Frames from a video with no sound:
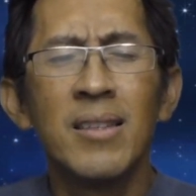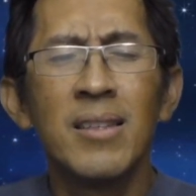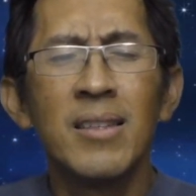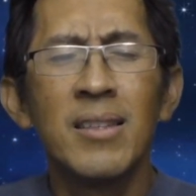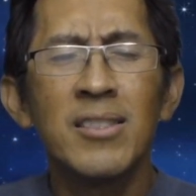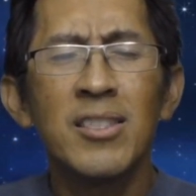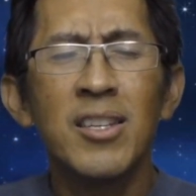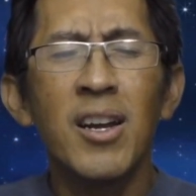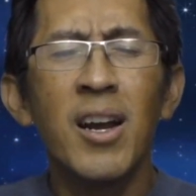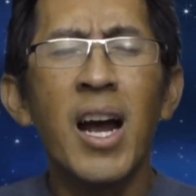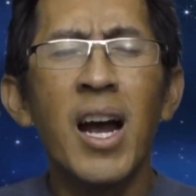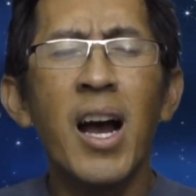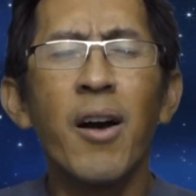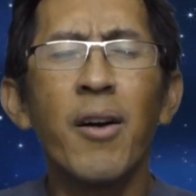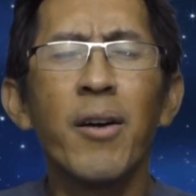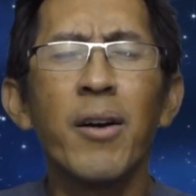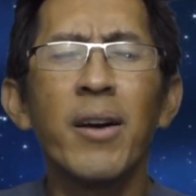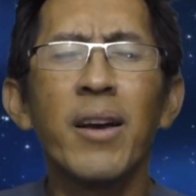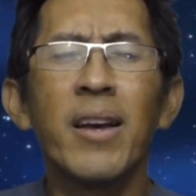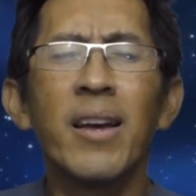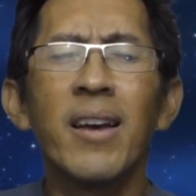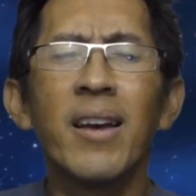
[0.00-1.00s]
Share
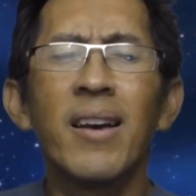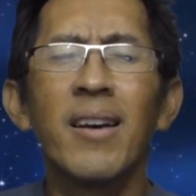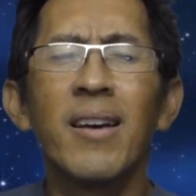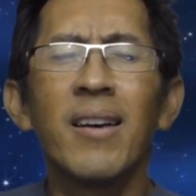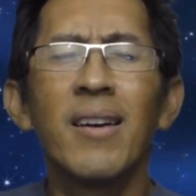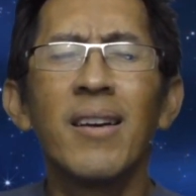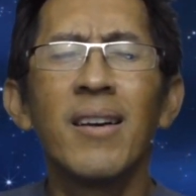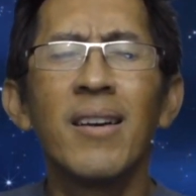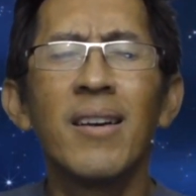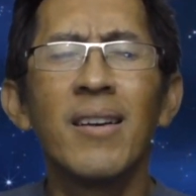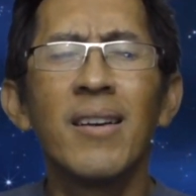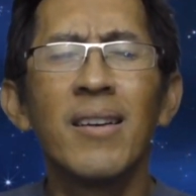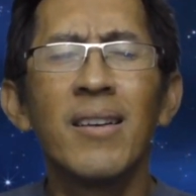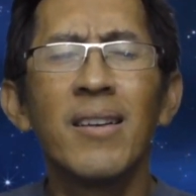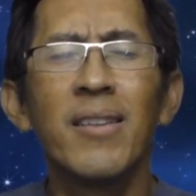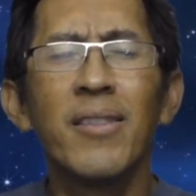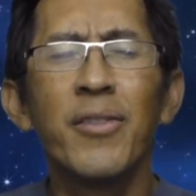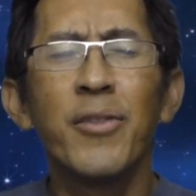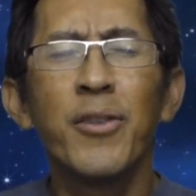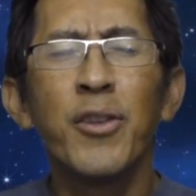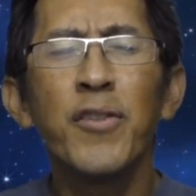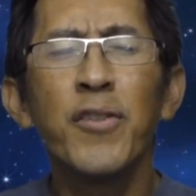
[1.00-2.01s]
how
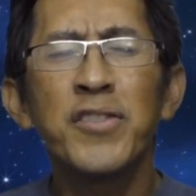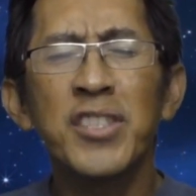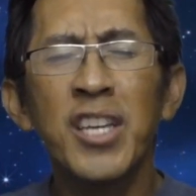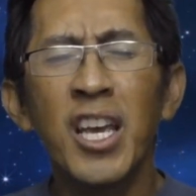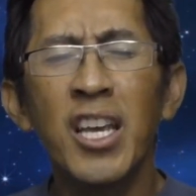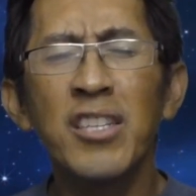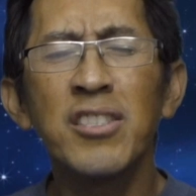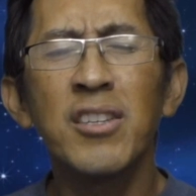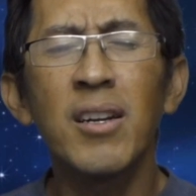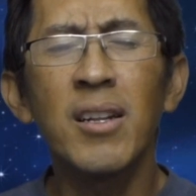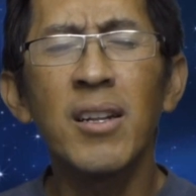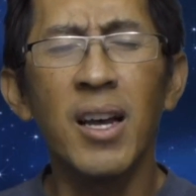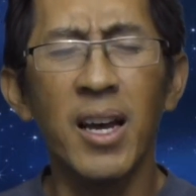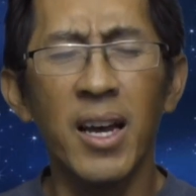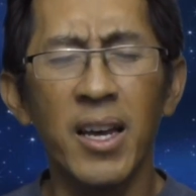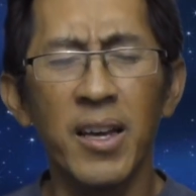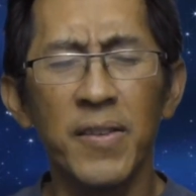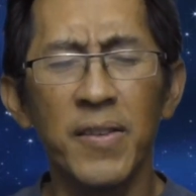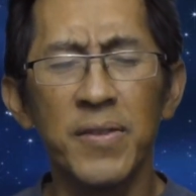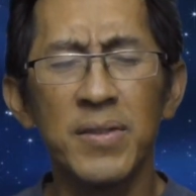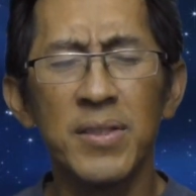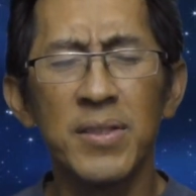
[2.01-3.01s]
you've changed our
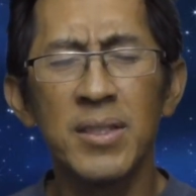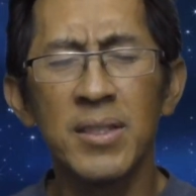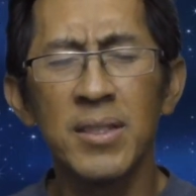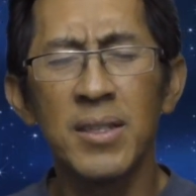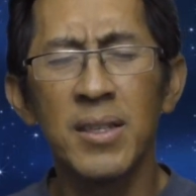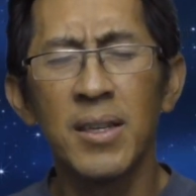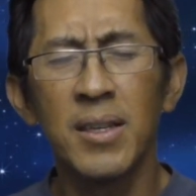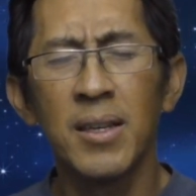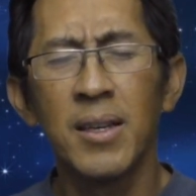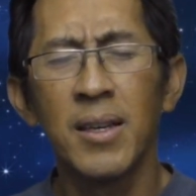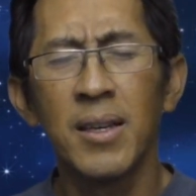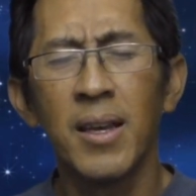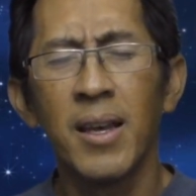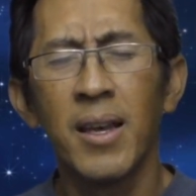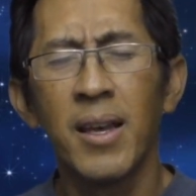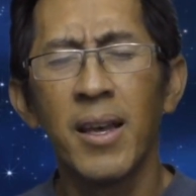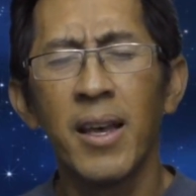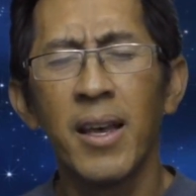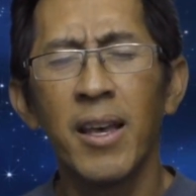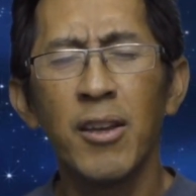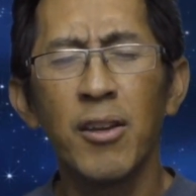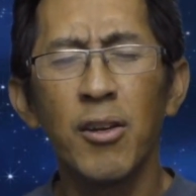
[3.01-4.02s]
lives.
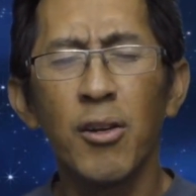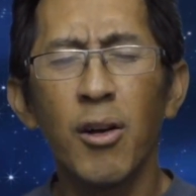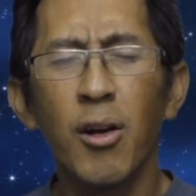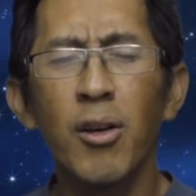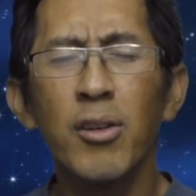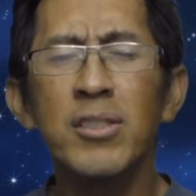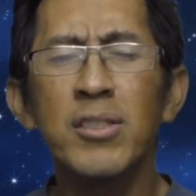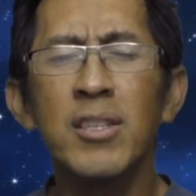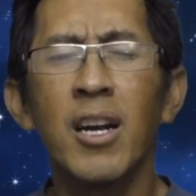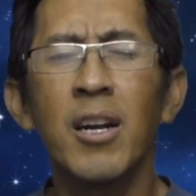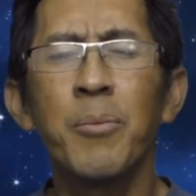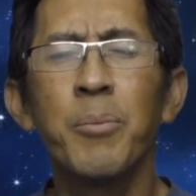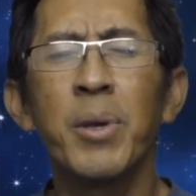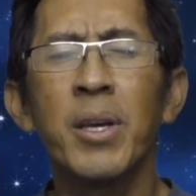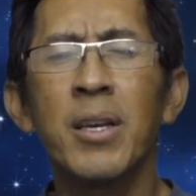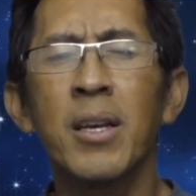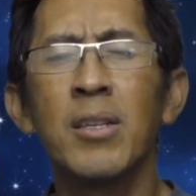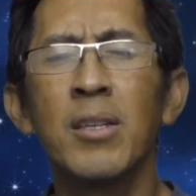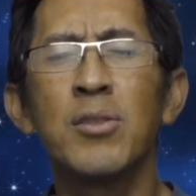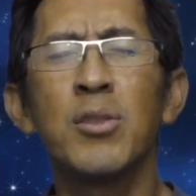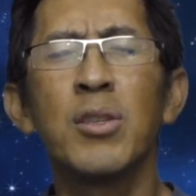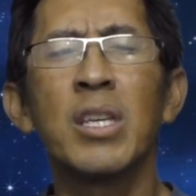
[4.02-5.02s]
And it all started
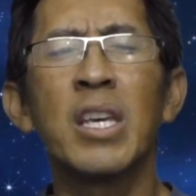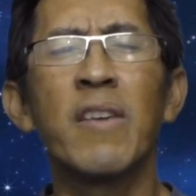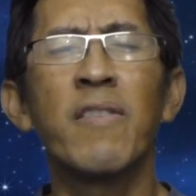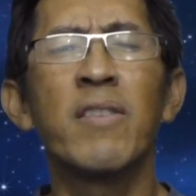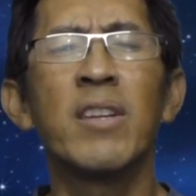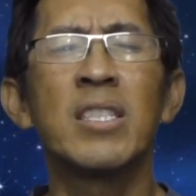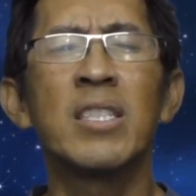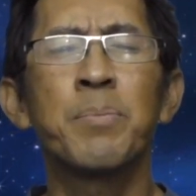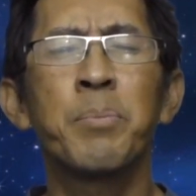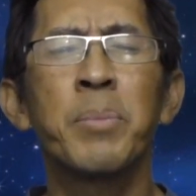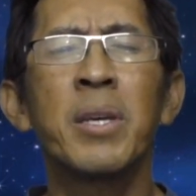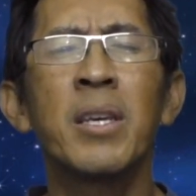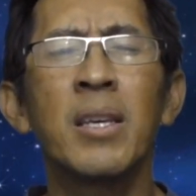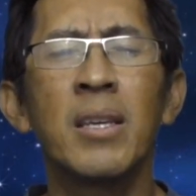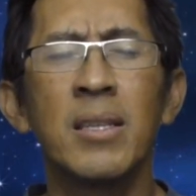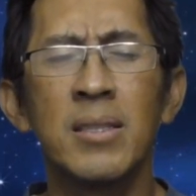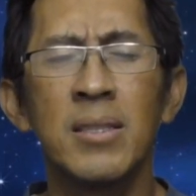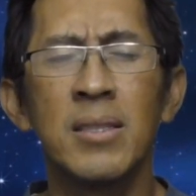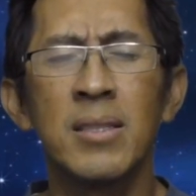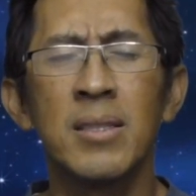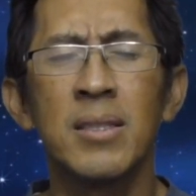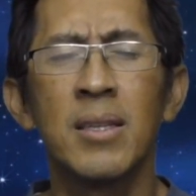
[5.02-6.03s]
because you've given us
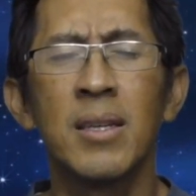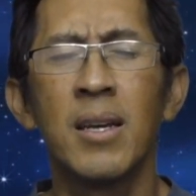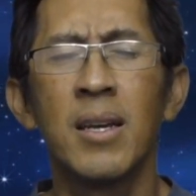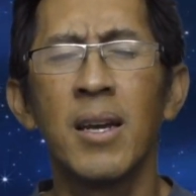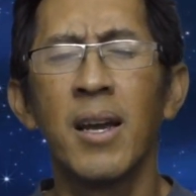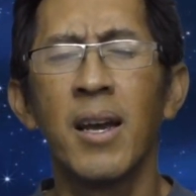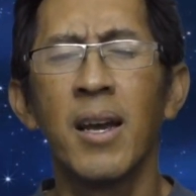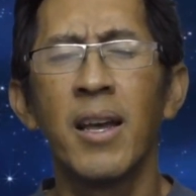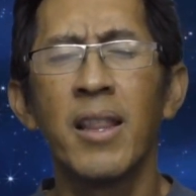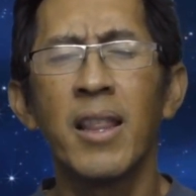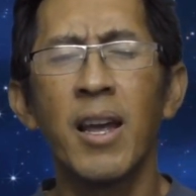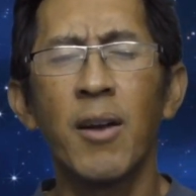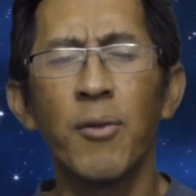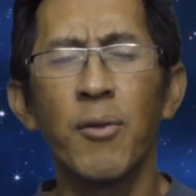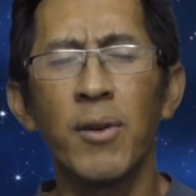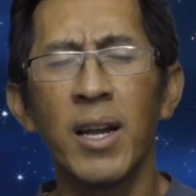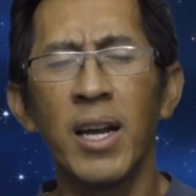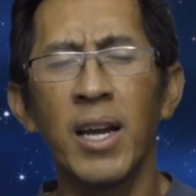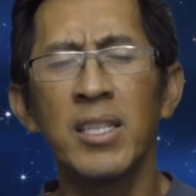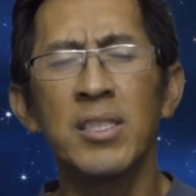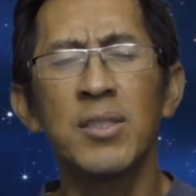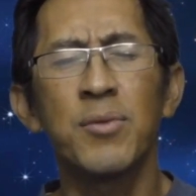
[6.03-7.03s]
peace, that,
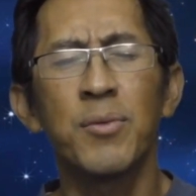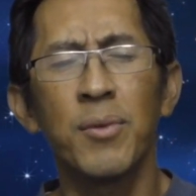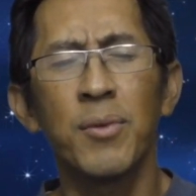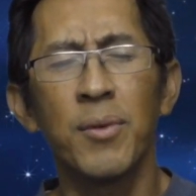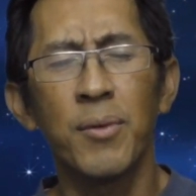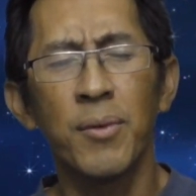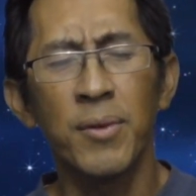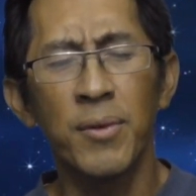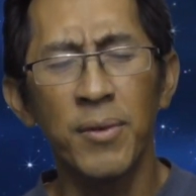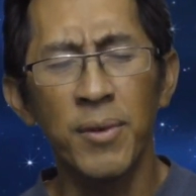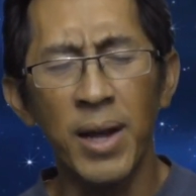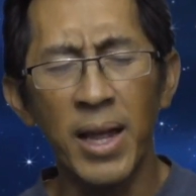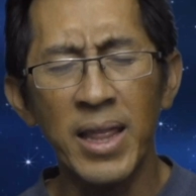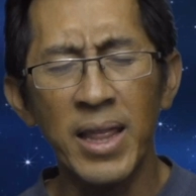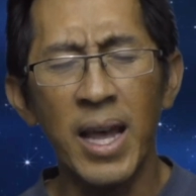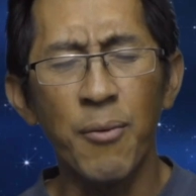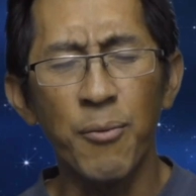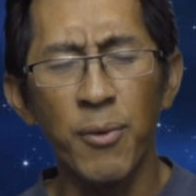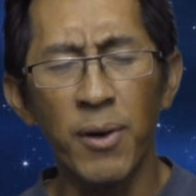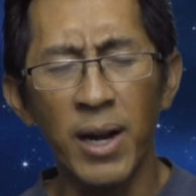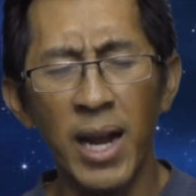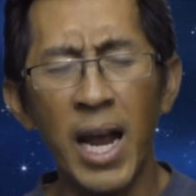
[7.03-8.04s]
relation,
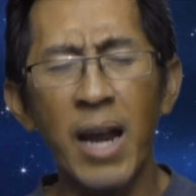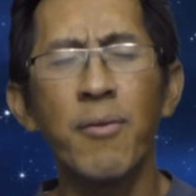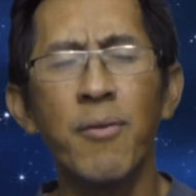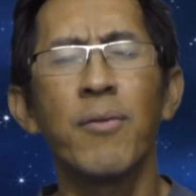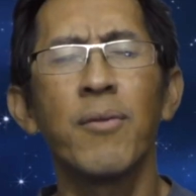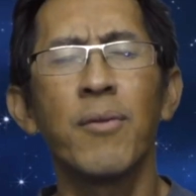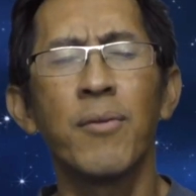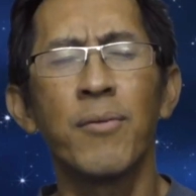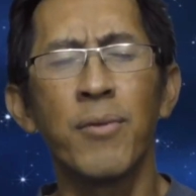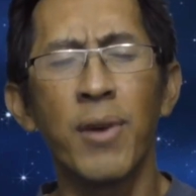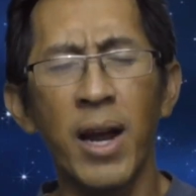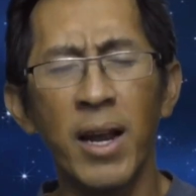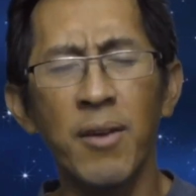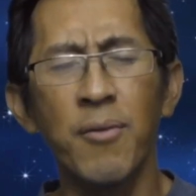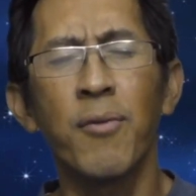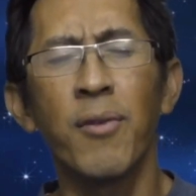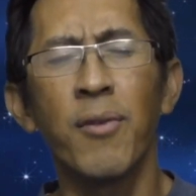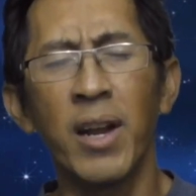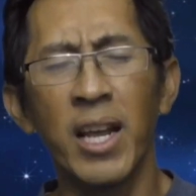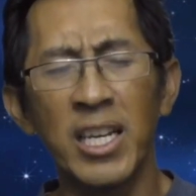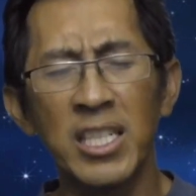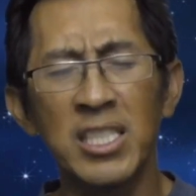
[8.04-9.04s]
that
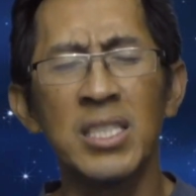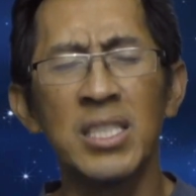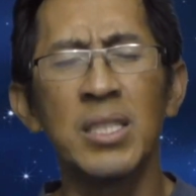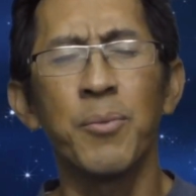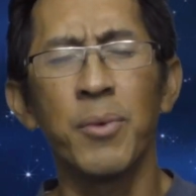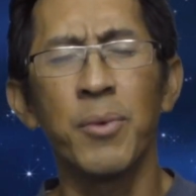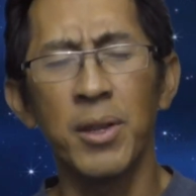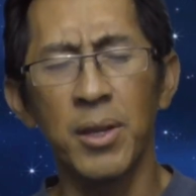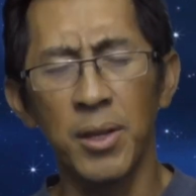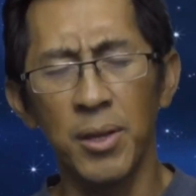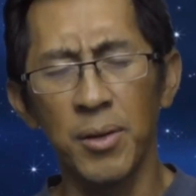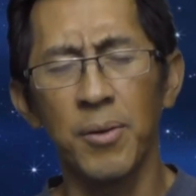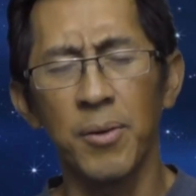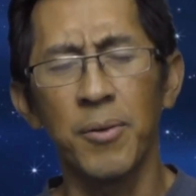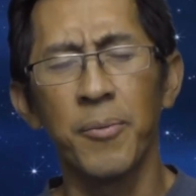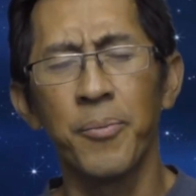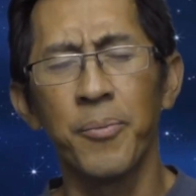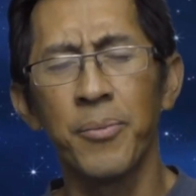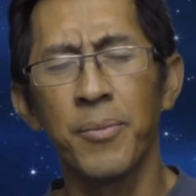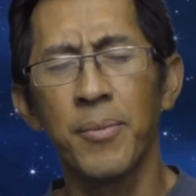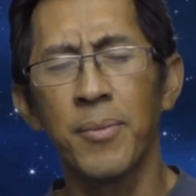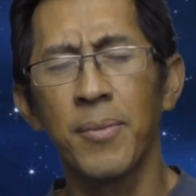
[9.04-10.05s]
right relationship with you.
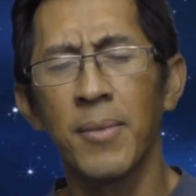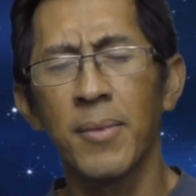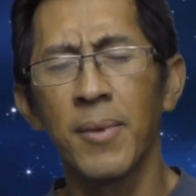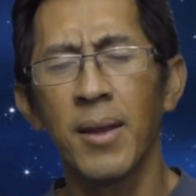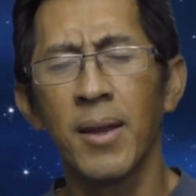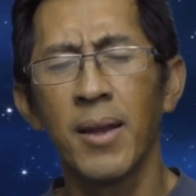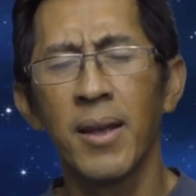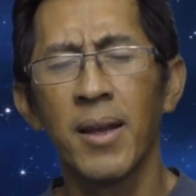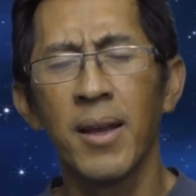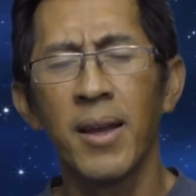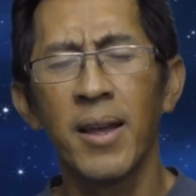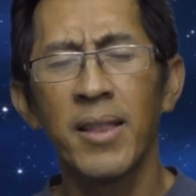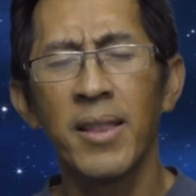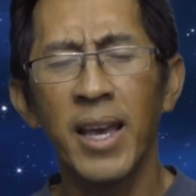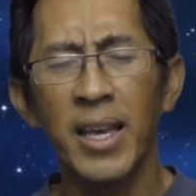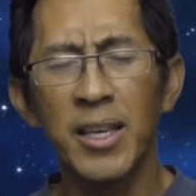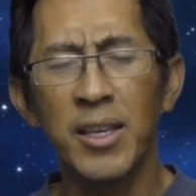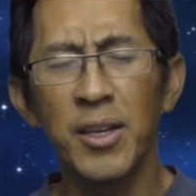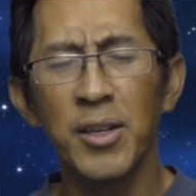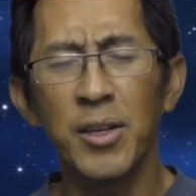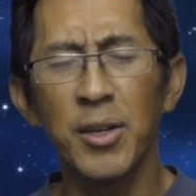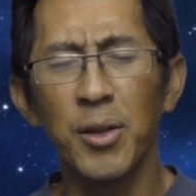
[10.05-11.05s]

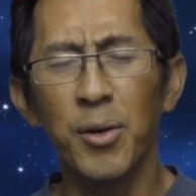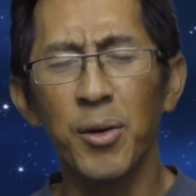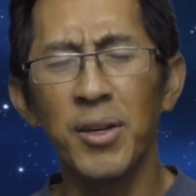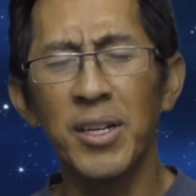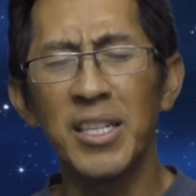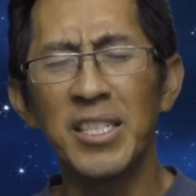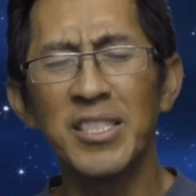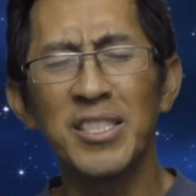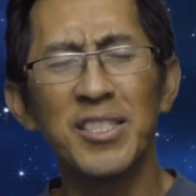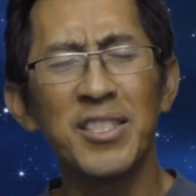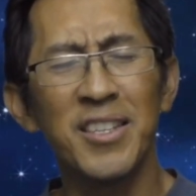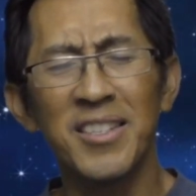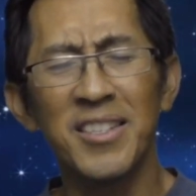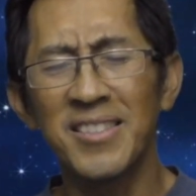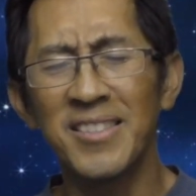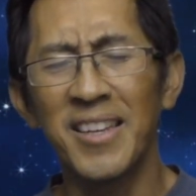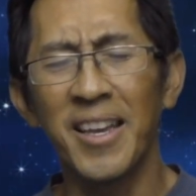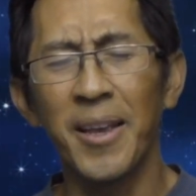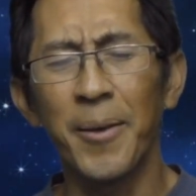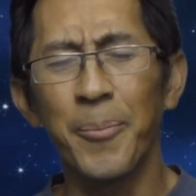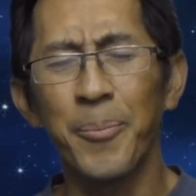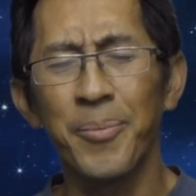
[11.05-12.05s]
Thank you, dear Lord, in Jesus'
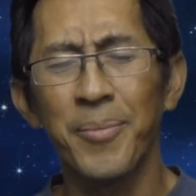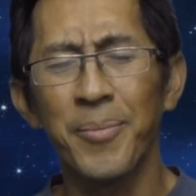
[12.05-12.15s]
name.